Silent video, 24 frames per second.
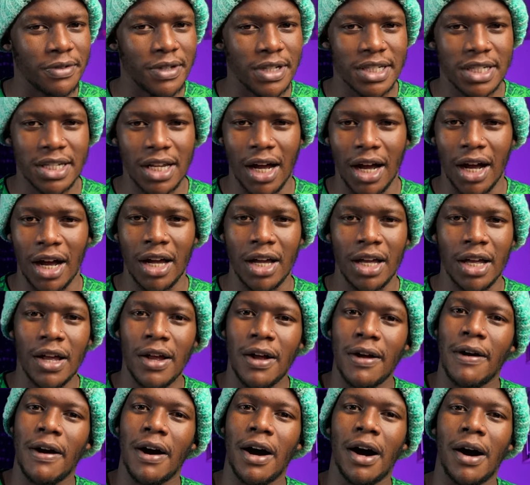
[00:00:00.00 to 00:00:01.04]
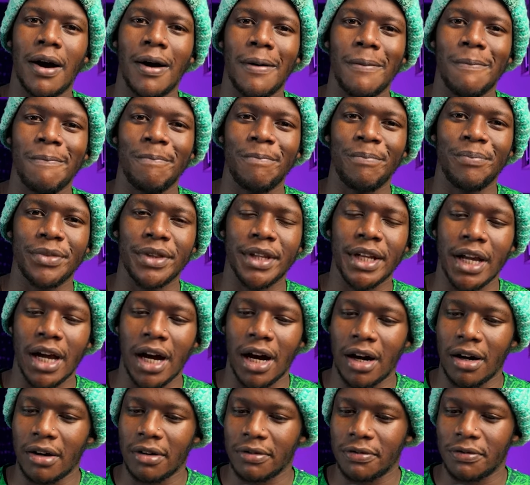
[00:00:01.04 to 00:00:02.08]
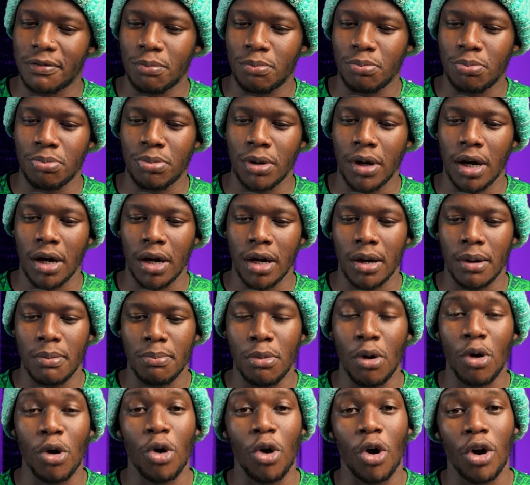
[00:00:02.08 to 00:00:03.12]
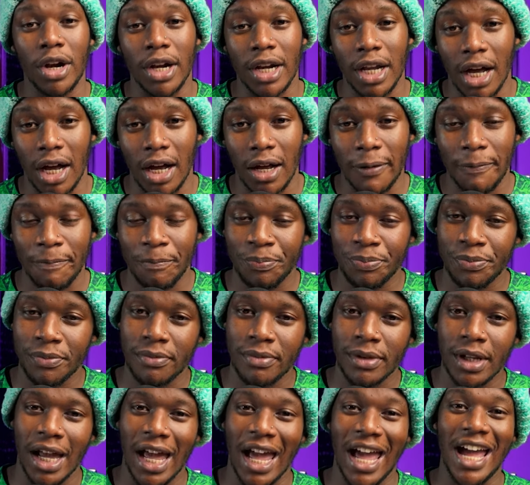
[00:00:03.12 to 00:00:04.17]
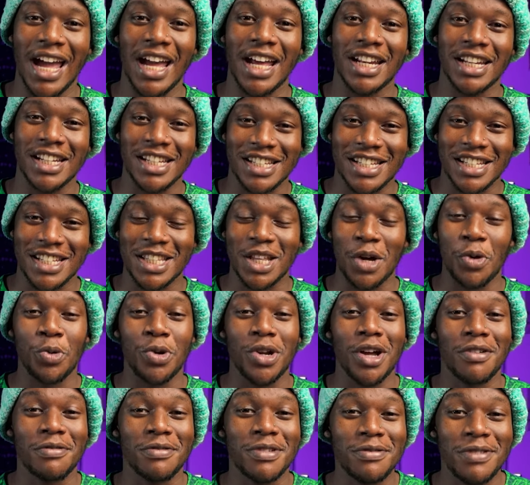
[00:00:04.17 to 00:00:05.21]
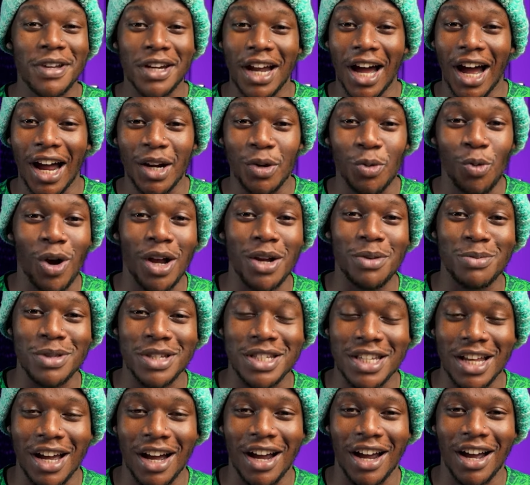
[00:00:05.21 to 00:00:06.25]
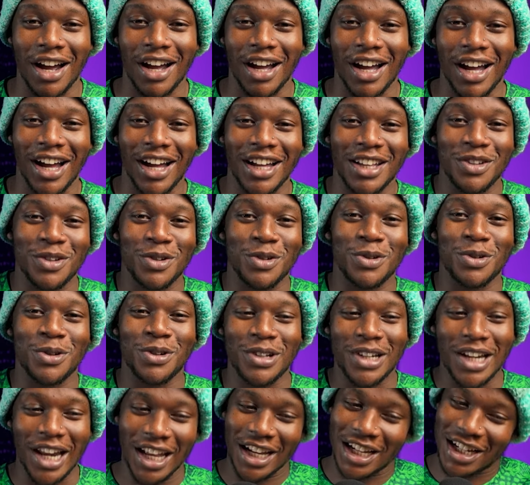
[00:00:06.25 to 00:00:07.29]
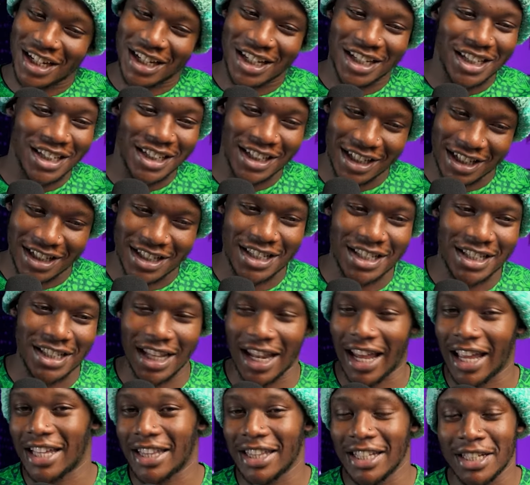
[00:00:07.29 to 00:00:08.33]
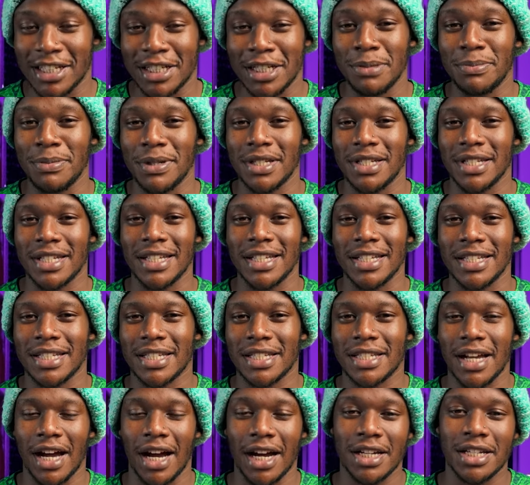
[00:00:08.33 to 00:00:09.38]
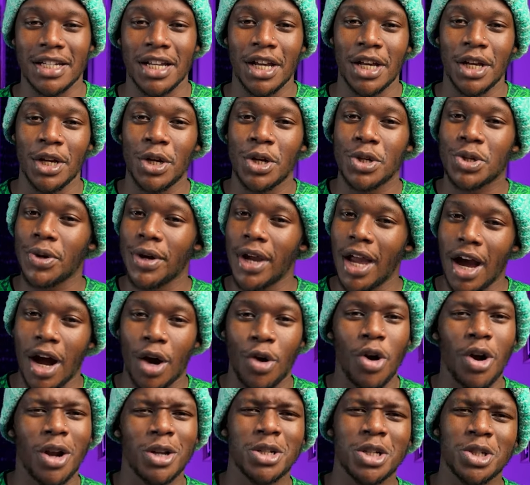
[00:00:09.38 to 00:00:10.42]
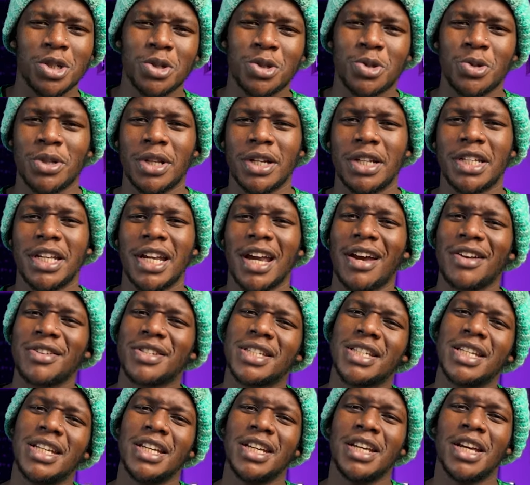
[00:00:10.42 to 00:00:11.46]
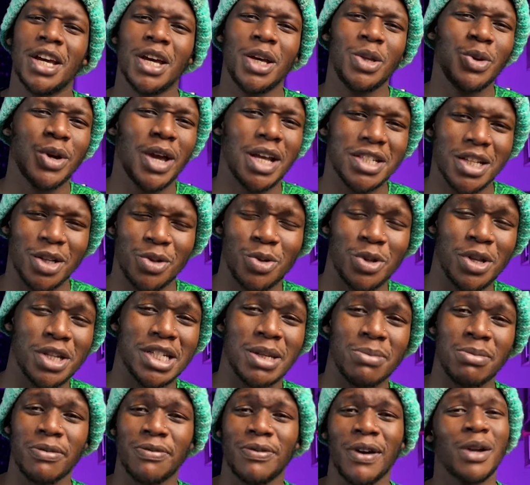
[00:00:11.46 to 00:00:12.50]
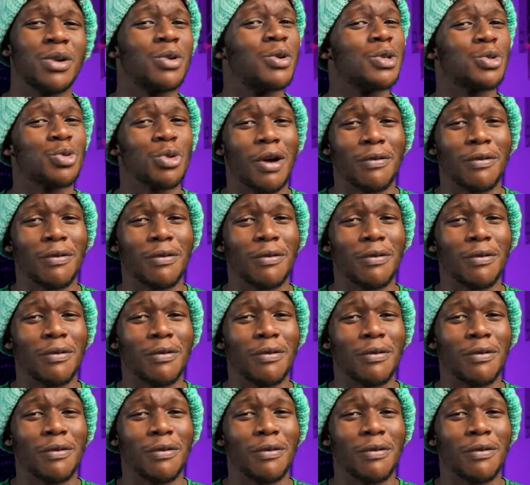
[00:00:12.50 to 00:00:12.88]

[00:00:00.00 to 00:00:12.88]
Wissa. Um, they have uh, Bongonda, and they would have even had one Bisaka. You know, like, it's like the team is is stacked. So yeah, congratulations to the D R C. You guys are to the semi-finals.